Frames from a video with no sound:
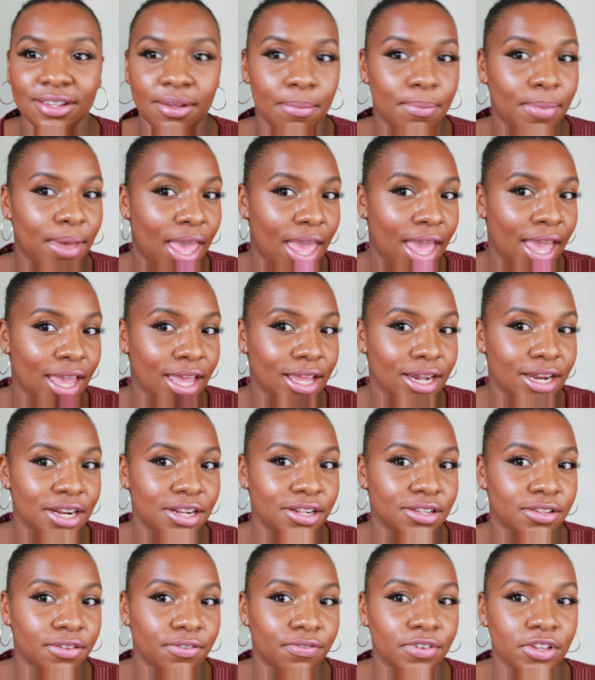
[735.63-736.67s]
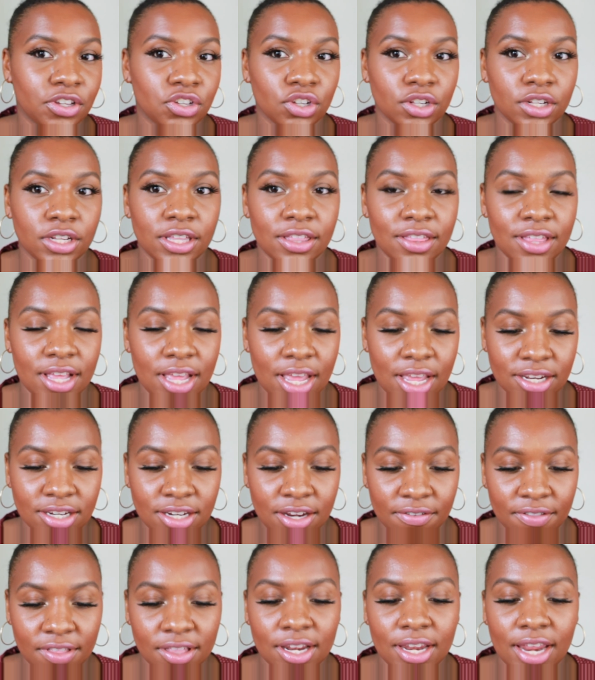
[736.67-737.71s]
I'm back, and it is officially the end
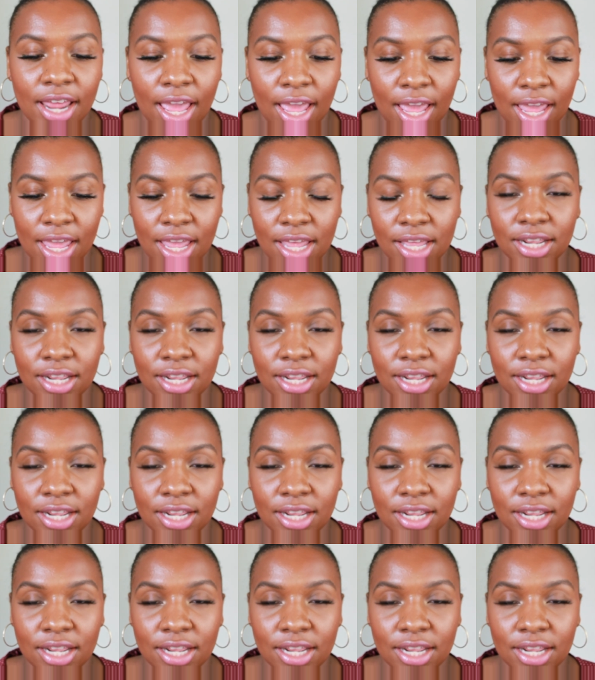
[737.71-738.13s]
of the day.